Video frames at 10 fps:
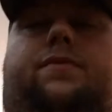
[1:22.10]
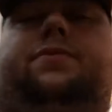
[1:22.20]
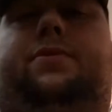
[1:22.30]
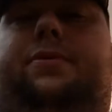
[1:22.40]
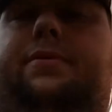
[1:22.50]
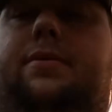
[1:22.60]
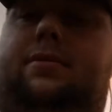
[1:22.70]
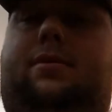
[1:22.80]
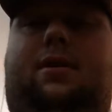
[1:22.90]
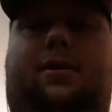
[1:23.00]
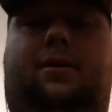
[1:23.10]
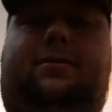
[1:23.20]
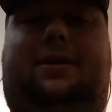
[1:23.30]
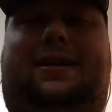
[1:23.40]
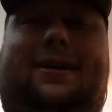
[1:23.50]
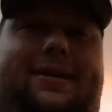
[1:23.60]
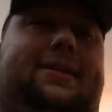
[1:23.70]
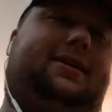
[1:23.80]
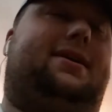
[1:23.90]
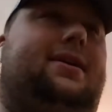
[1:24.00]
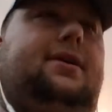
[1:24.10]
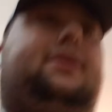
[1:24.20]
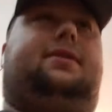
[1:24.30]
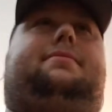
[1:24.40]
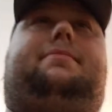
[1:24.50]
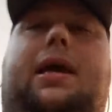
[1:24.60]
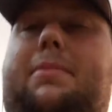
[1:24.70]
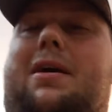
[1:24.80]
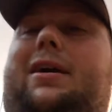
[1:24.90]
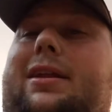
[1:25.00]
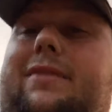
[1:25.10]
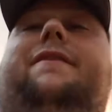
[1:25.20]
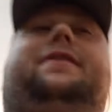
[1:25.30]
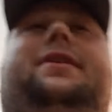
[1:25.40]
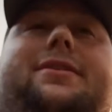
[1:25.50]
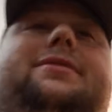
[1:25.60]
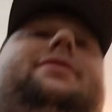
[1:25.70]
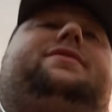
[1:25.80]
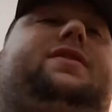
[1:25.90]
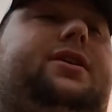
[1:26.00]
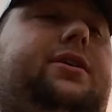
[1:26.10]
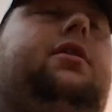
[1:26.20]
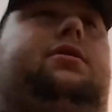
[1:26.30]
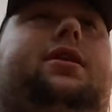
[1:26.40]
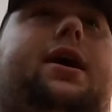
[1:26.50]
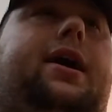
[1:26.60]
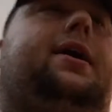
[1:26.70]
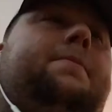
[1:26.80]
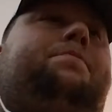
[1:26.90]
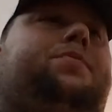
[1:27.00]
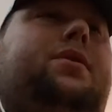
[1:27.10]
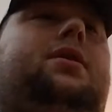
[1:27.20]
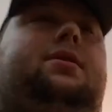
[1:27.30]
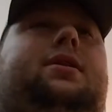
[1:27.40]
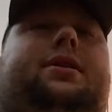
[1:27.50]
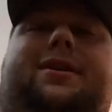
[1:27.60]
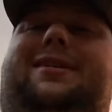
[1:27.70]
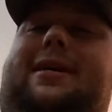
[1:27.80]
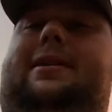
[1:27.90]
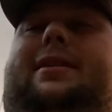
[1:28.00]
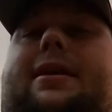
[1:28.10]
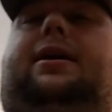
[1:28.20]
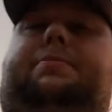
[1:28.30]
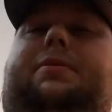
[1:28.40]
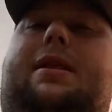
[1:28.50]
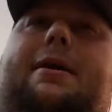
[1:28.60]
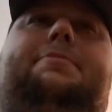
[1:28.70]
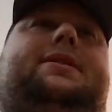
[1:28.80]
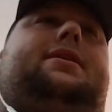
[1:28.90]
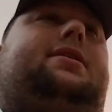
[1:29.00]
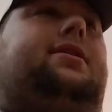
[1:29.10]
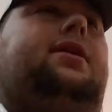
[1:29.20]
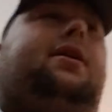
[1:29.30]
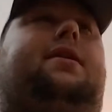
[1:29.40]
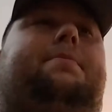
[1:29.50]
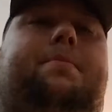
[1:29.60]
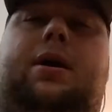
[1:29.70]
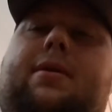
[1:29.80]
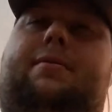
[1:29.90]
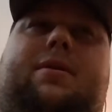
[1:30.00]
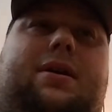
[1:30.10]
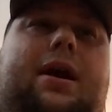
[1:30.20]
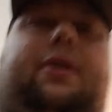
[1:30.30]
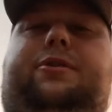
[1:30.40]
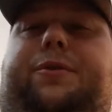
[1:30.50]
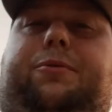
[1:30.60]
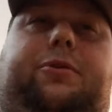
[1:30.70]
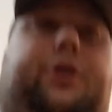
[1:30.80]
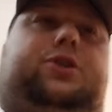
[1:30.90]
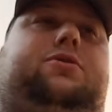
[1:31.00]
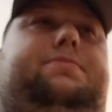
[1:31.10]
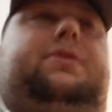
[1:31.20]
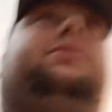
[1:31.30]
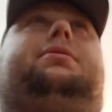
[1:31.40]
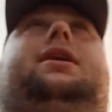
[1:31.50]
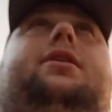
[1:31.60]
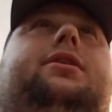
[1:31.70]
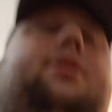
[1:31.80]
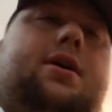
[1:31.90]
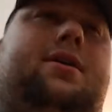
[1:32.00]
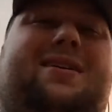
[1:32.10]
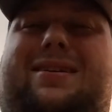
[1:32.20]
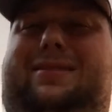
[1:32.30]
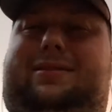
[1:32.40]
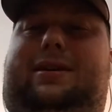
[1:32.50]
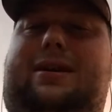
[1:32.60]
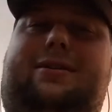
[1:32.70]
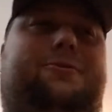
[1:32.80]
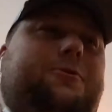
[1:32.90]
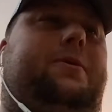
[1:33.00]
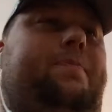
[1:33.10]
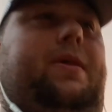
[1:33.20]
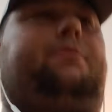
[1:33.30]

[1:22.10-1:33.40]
Alright. Maybe I'll get to finish this video today. Did you check out that hyperlapse? Um, I know it was really short, but in the beginning, isn't that kind of cool?